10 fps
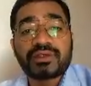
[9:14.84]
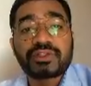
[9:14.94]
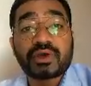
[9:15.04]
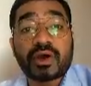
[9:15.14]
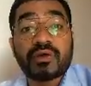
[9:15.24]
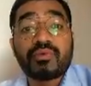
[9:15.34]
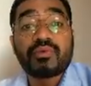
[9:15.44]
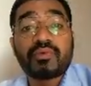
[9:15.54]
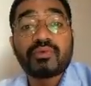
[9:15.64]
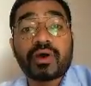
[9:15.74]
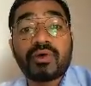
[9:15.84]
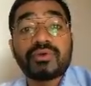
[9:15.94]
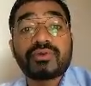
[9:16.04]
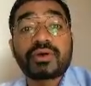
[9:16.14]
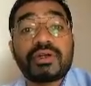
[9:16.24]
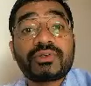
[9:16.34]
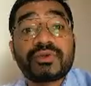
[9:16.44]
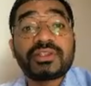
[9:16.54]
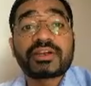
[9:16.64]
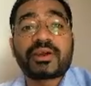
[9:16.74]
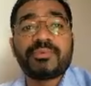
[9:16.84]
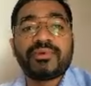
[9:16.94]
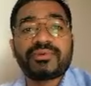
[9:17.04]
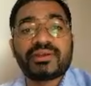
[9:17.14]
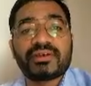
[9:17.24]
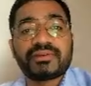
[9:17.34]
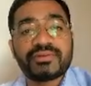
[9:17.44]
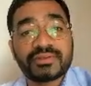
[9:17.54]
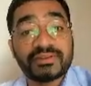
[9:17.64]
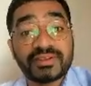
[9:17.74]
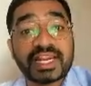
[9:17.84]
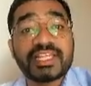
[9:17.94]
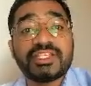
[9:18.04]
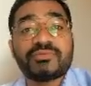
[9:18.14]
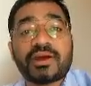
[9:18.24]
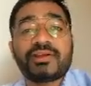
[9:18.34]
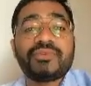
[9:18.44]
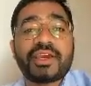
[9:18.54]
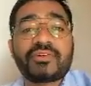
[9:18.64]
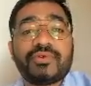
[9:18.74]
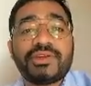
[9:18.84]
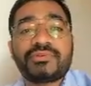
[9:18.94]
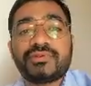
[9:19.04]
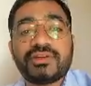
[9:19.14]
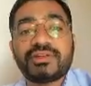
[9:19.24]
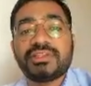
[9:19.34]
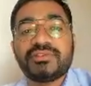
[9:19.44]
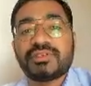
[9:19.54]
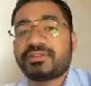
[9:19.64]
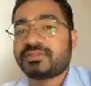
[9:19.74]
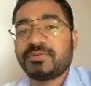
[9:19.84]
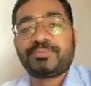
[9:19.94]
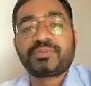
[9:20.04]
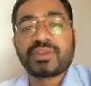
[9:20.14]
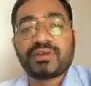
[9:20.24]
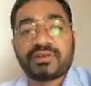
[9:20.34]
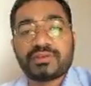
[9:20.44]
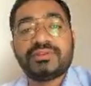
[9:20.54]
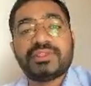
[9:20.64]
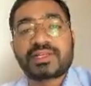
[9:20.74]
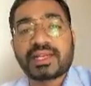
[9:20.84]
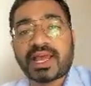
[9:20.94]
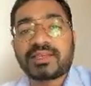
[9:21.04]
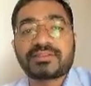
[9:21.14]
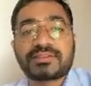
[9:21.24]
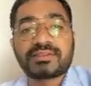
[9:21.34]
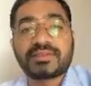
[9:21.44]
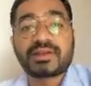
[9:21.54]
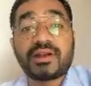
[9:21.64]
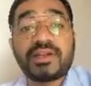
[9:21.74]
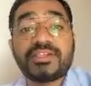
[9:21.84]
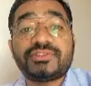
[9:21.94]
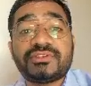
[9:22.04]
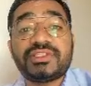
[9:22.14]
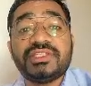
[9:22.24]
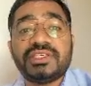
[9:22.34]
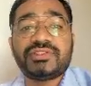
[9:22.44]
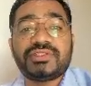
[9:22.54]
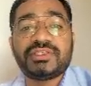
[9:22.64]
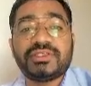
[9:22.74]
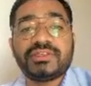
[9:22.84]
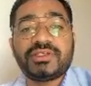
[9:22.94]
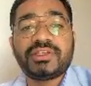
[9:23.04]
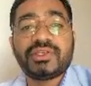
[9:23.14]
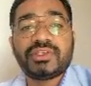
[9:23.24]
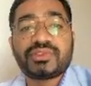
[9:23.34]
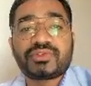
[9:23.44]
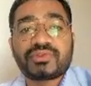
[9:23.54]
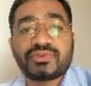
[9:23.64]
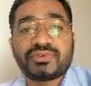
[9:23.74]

how, how to control the computer, that is what we are going to learn in this the class called as CNC. So